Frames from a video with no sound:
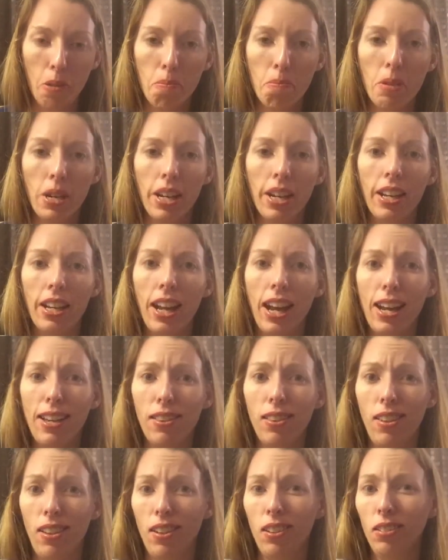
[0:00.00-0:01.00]
but
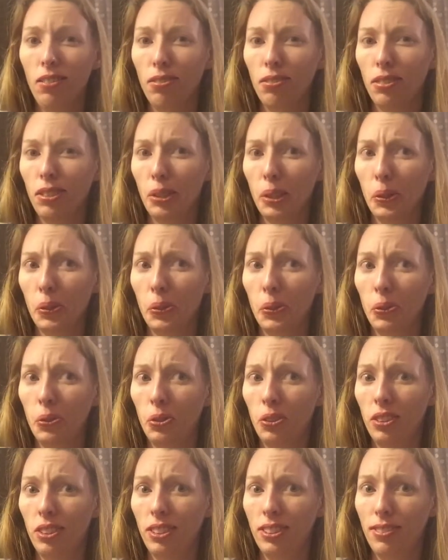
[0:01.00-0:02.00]
I love
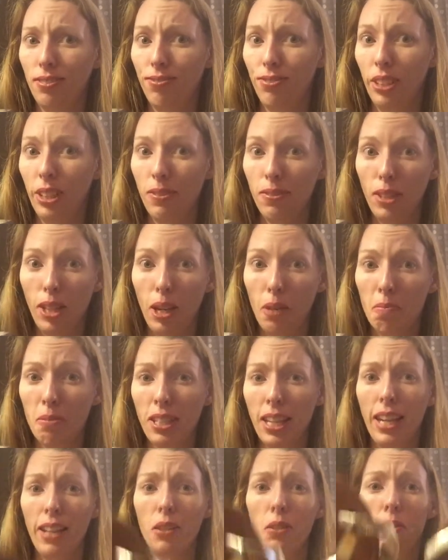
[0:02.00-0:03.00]
gold flip-flops.
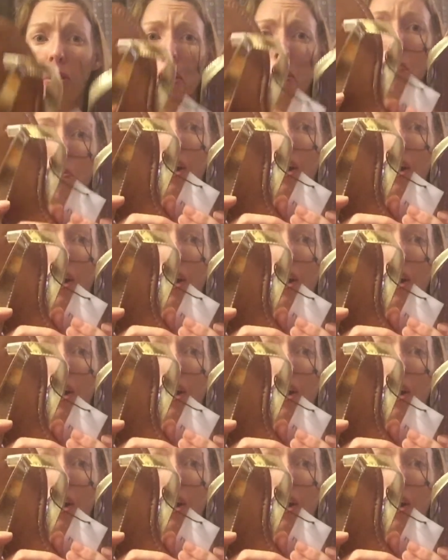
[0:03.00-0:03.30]
I don't know